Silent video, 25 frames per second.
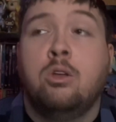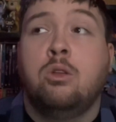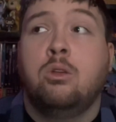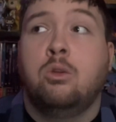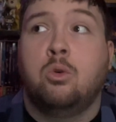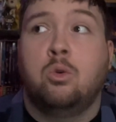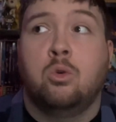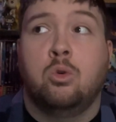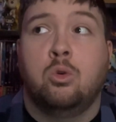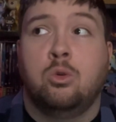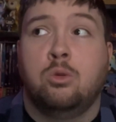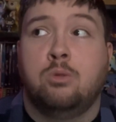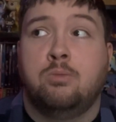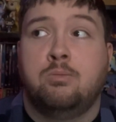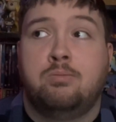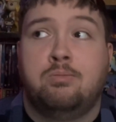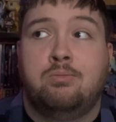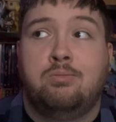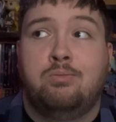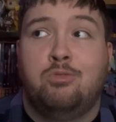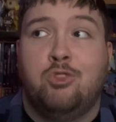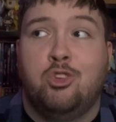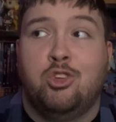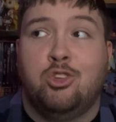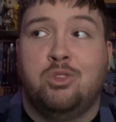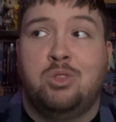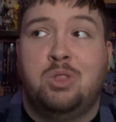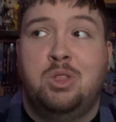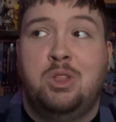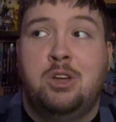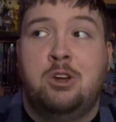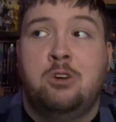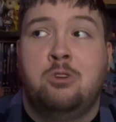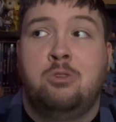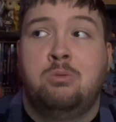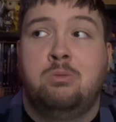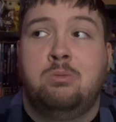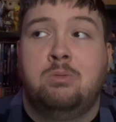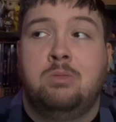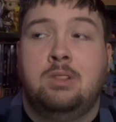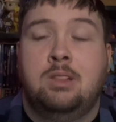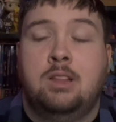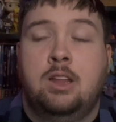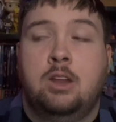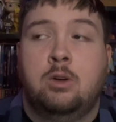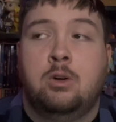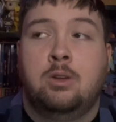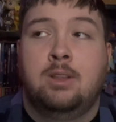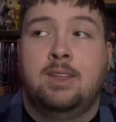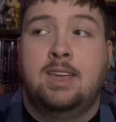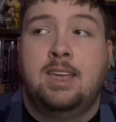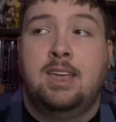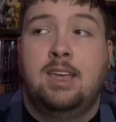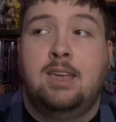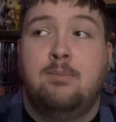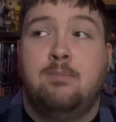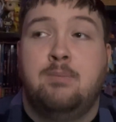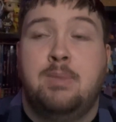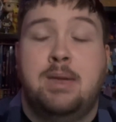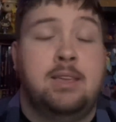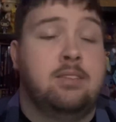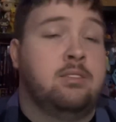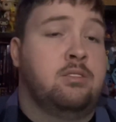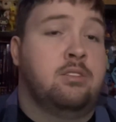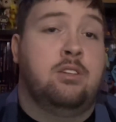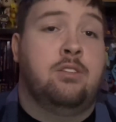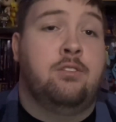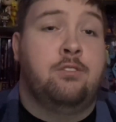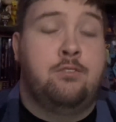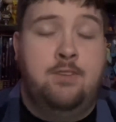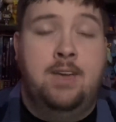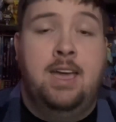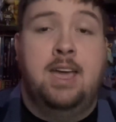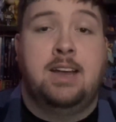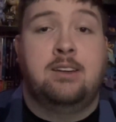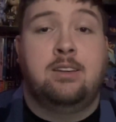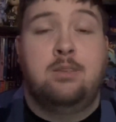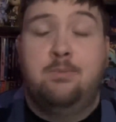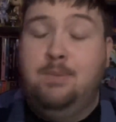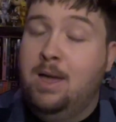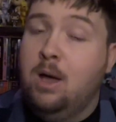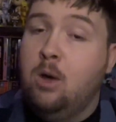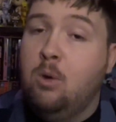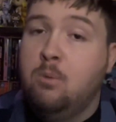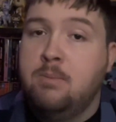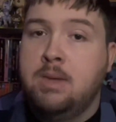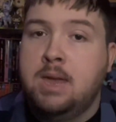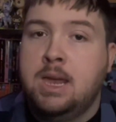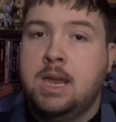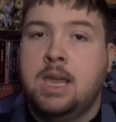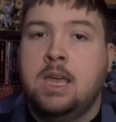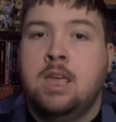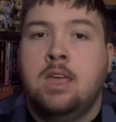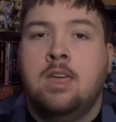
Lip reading: or just know literally a basic fact about me,